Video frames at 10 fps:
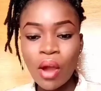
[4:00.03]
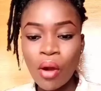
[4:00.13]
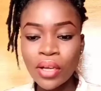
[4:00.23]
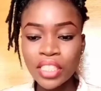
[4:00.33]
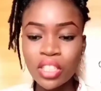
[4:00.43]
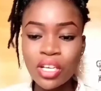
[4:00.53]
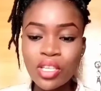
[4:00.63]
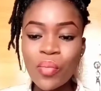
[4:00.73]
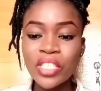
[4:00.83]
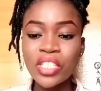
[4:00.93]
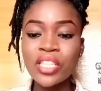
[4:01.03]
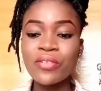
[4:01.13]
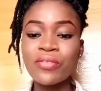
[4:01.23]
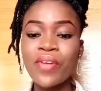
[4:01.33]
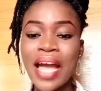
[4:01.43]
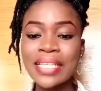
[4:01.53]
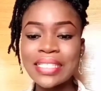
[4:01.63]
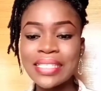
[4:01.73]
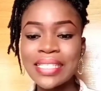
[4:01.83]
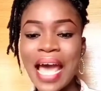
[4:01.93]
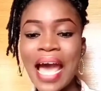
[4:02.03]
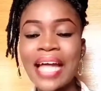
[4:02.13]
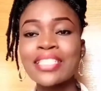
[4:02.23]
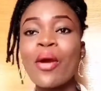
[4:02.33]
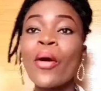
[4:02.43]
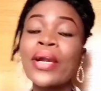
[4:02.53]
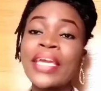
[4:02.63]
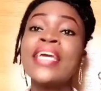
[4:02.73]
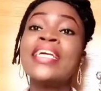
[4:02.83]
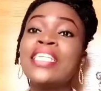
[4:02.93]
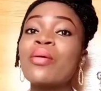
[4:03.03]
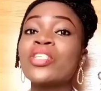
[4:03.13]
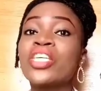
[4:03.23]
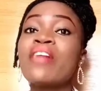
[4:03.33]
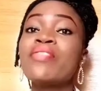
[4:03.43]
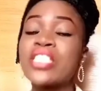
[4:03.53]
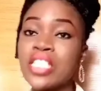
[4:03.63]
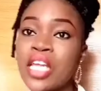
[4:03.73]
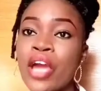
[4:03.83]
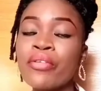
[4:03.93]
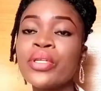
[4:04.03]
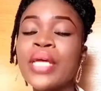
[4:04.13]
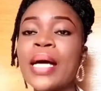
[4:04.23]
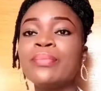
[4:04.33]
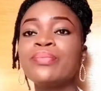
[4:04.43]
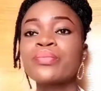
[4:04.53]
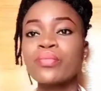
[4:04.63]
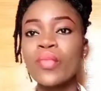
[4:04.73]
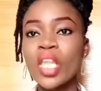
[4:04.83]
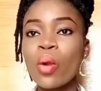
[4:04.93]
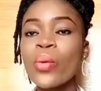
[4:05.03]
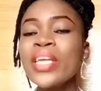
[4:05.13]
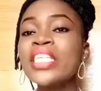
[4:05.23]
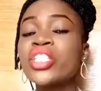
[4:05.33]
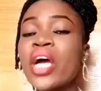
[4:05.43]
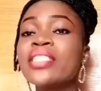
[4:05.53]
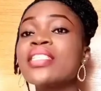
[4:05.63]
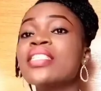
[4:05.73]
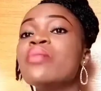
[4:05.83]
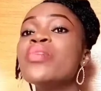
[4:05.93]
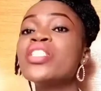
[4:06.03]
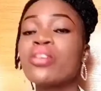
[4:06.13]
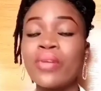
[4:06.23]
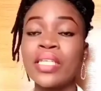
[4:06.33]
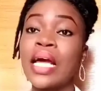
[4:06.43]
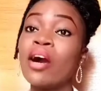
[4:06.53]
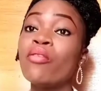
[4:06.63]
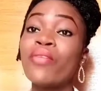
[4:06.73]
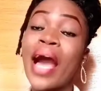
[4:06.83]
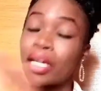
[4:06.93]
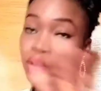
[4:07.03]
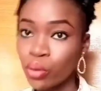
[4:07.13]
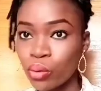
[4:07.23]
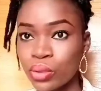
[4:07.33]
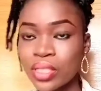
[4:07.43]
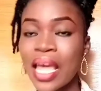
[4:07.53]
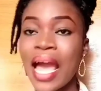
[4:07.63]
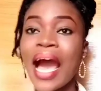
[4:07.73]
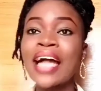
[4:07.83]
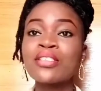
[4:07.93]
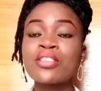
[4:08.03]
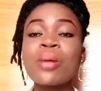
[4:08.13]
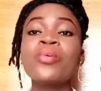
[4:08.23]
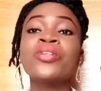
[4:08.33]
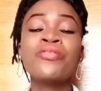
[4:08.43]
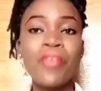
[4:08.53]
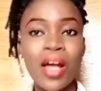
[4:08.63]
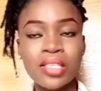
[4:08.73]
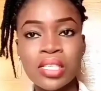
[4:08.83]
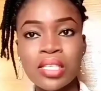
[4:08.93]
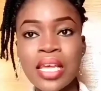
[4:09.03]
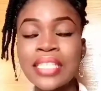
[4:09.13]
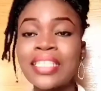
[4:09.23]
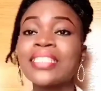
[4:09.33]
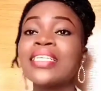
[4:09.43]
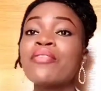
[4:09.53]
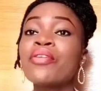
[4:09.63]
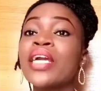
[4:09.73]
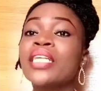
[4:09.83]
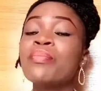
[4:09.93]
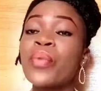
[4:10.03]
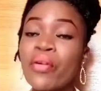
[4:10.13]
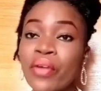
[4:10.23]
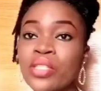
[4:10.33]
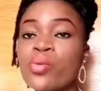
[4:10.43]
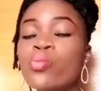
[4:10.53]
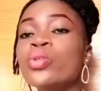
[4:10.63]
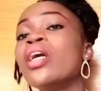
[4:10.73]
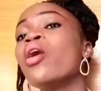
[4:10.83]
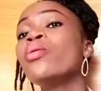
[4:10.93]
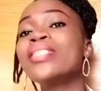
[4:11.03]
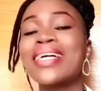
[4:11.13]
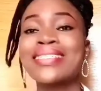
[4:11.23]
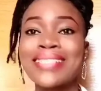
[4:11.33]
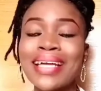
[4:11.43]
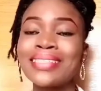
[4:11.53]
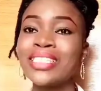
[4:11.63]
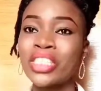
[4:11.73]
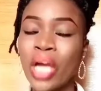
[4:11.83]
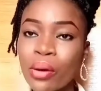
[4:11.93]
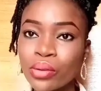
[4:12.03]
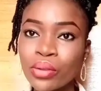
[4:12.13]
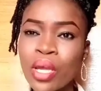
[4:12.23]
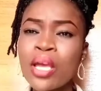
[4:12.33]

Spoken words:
Okay, she also mentioned the fact that she gave a scenario that when a child is in the midst of adults and someone farts, that an African parent would always attack the child.